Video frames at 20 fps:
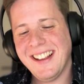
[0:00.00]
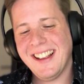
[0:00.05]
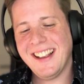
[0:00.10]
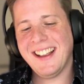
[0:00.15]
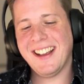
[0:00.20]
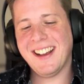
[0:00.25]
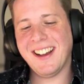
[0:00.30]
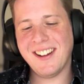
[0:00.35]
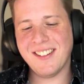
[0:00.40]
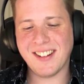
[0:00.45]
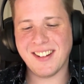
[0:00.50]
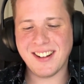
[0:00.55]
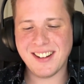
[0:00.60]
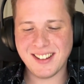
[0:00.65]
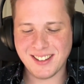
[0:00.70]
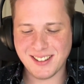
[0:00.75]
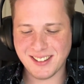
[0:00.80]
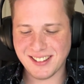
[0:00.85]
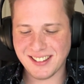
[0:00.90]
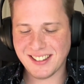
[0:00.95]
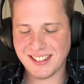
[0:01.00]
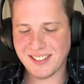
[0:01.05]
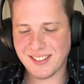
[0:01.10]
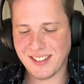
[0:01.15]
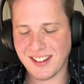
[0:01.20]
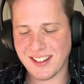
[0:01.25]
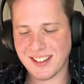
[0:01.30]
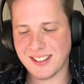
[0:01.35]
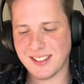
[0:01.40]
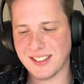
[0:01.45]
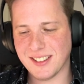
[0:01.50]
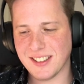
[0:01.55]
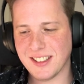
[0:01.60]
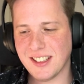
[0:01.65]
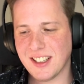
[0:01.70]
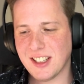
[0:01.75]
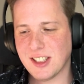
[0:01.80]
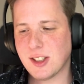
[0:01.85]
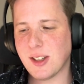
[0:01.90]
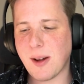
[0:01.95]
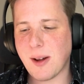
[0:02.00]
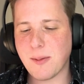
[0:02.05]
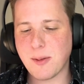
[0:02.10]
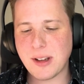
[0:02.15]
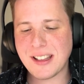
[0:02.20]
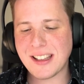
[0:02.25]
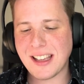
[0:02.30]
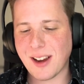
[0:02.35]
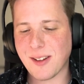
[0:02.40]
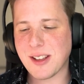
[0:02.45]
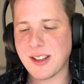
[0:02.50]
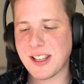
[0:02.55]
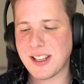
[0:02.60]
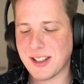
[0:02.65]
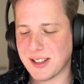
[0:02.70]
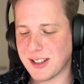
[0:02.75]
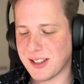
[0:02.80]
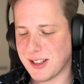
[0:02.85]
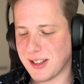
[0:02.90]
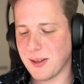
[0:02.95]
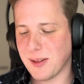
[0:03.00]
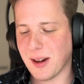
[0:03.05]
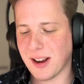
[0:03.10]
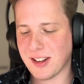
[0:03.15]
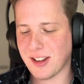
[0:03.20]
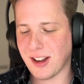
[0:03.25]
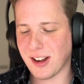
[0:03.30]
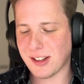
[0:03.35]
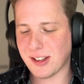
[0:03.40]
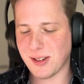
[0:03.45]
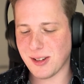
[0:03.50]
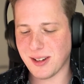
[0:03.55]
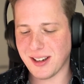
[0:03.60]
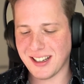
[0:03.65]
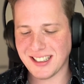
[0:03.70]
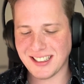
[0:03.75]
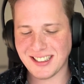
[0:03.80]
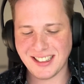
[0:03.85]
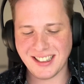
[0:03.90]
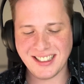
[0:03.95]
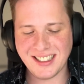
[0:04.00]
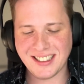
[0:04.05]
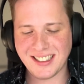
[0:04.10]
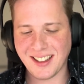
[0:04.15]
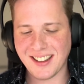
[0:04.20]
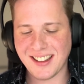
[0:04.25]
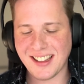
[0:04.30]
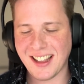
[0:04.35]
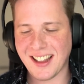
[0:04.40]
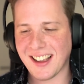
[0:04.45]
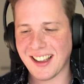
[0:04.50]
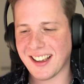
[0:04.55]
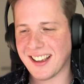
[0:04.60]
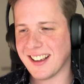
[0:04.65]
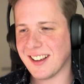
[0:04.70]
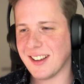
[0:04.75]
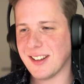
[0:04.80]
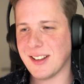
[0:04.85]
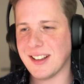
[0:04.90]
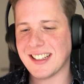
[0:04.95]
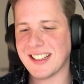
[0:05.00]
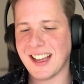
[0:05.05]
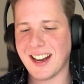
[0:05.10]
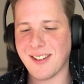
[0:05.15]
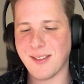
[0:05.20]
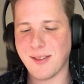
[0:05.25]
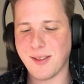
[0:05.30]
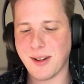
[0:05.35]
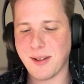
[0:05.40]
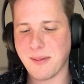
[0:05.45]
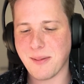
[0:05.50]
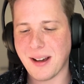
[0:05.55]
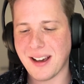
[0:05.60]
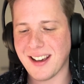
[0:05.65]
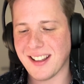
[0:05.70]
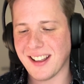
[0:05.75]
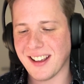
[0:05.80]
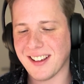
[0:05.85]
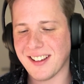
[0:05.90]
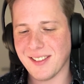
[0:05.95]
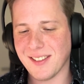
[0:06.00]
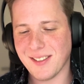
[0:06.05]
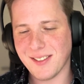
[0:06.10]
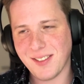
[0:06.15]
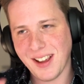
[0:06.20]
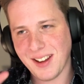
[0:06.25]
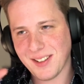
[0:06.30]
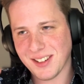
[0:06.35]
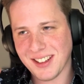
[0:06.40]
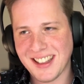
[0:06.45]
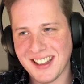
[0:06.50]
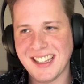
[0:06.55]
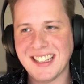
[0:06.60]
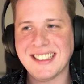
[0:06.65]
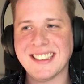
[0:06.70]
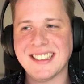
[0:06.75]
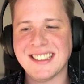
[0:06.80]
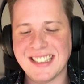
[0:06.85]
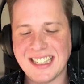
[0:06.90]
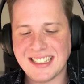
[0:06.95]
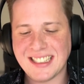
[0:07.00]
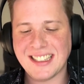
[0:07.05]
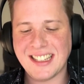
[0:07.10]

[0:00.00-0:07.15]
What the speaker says: Oh, very cool, very cool. So I really do want to talk to you because this is something that, like, is kind of one of my, like, favorite things is the